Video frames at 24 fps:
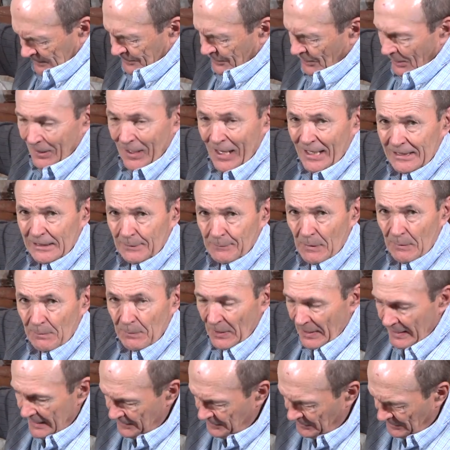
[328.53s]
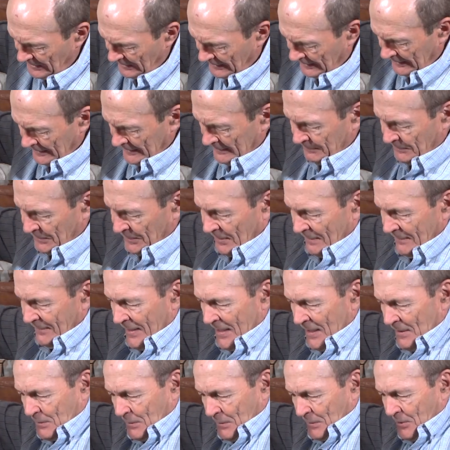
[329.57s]
to lock them in place. Put the
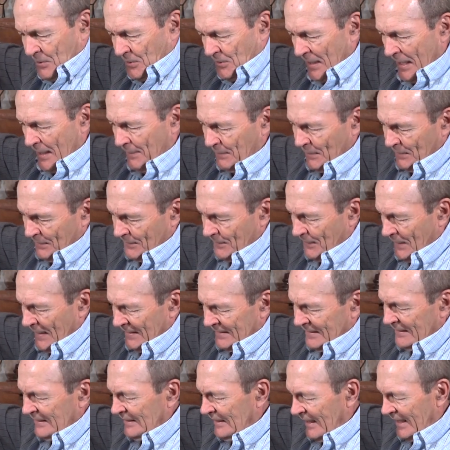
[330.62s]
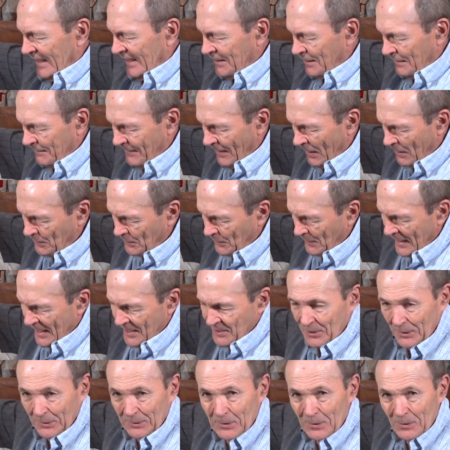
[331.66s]
Velcro strap in front, and the Velcro
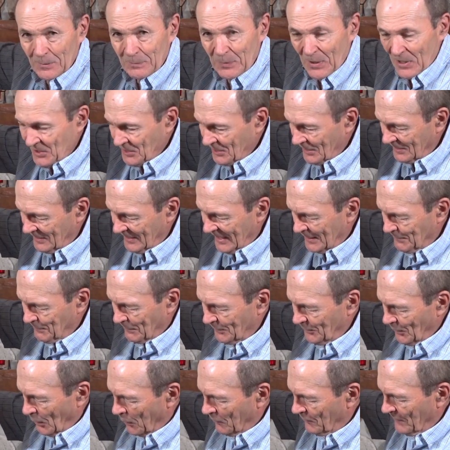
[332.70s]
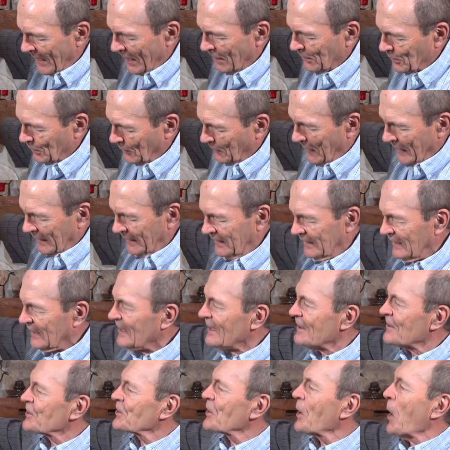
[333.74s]
has a little piece at the end with no Velcro on it.
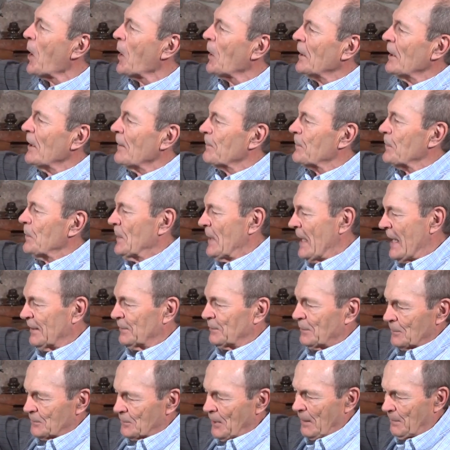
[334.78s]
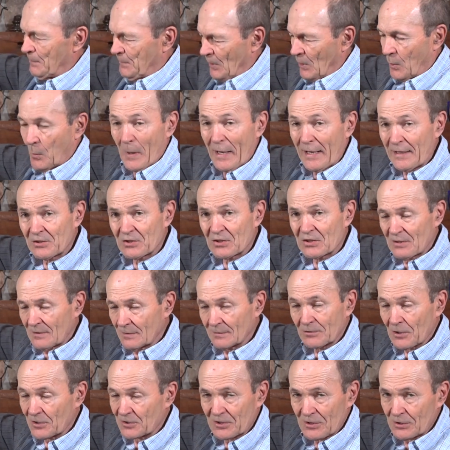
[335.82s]
So if you had to dump your weights,
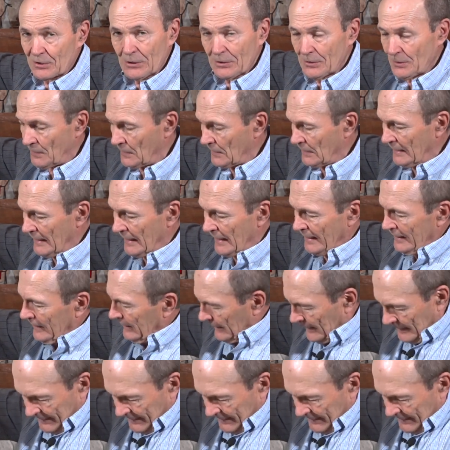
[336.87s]
just as you do today,